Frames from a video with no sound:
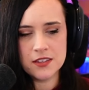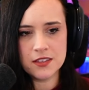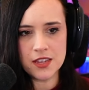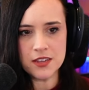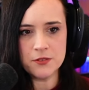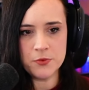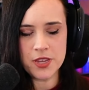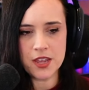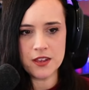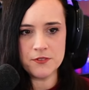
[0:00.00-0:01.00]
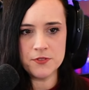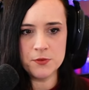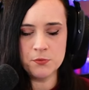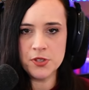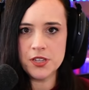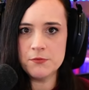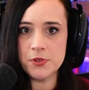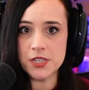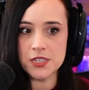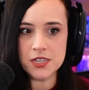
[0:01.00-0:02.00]
Like we have the blood
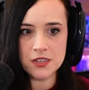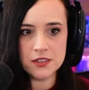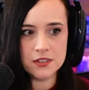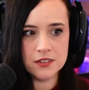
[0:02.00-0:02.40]
bending,